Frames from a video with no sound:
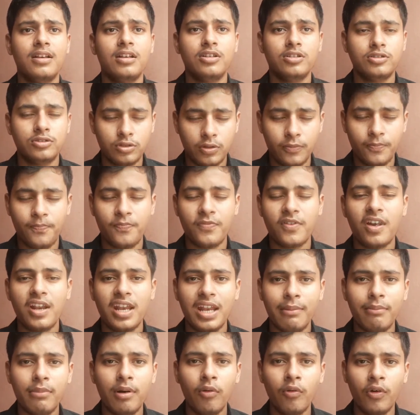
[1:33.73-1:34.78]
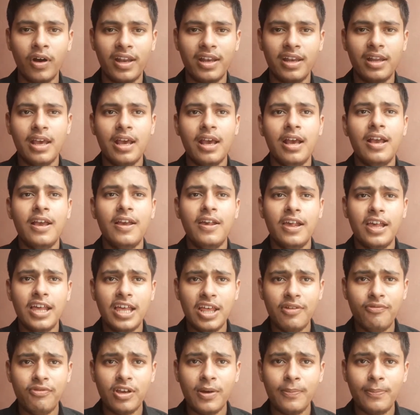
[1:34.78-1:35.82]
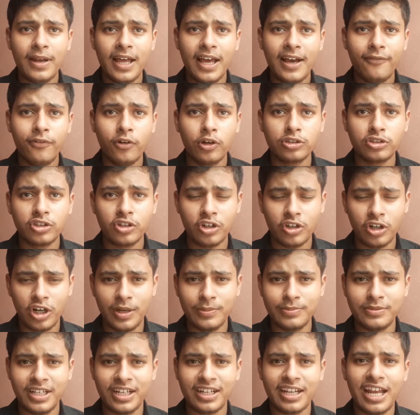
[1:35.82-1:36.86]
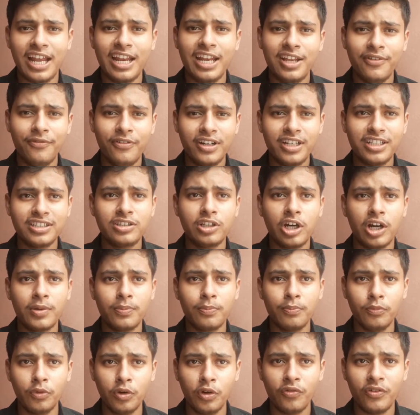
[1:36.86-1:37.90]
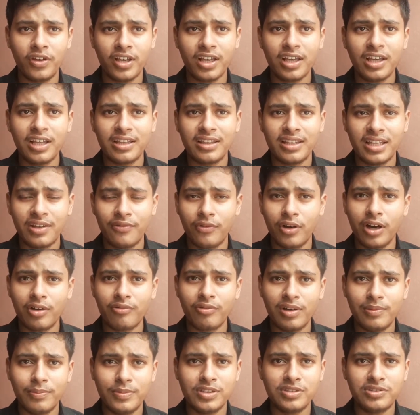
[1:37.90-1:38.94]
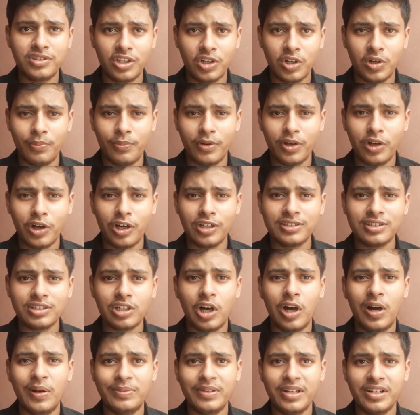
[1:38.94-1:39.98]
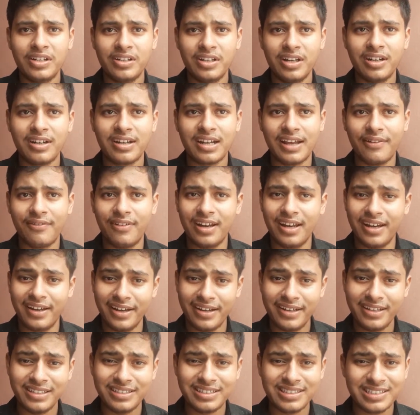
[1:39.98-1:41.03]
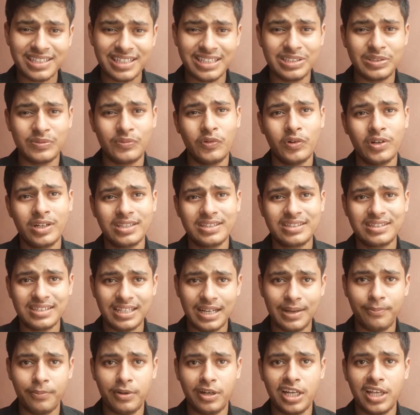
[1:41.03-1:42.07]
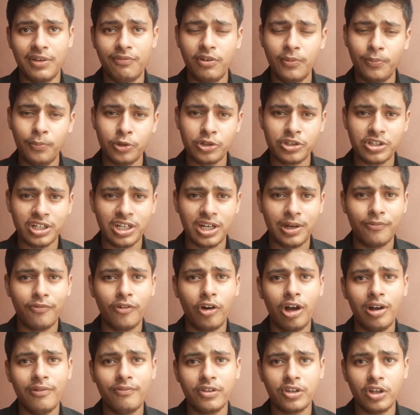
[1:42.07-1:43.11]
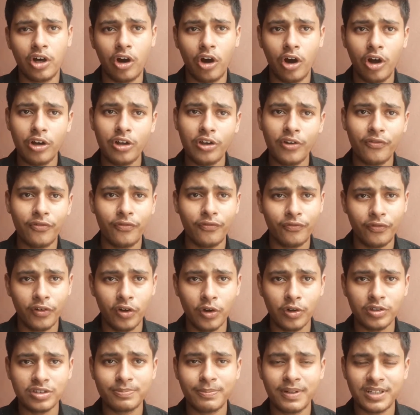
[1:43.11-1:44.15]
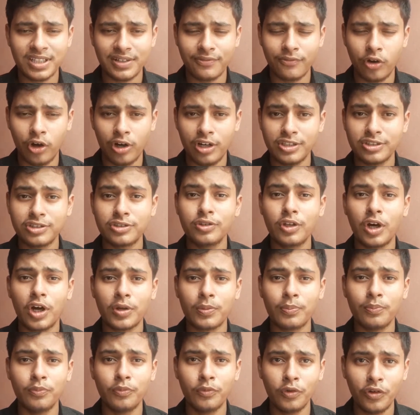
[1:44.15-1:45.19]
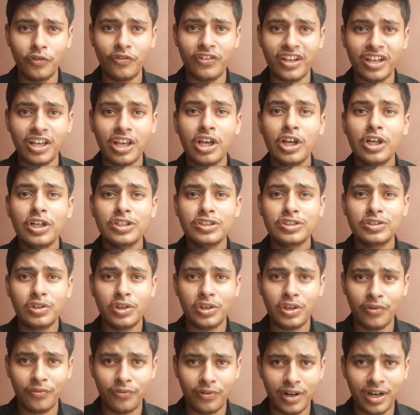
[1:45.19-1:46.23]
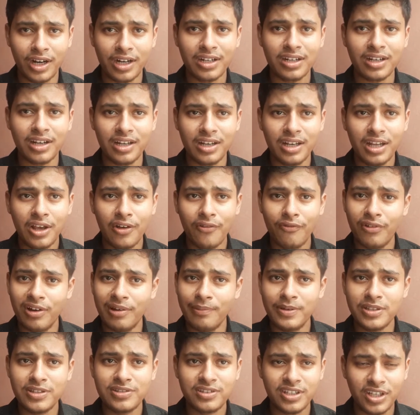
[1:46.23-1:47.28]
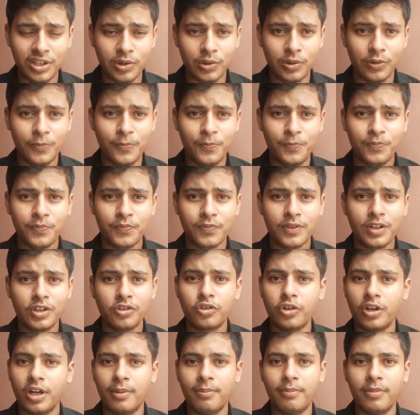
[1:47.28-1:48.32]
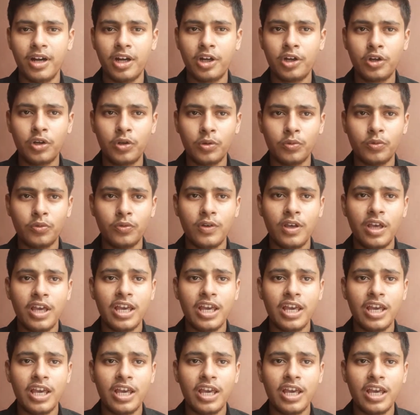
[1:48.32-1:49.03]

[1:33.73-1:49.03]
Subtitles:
So number one, if you apply a force on an object and if it is not moving, then work will be zero because object didn't travel any distance. For example, if you're pushing a wall with all your force but the wall is not moving, so your work done will be zero. So number two,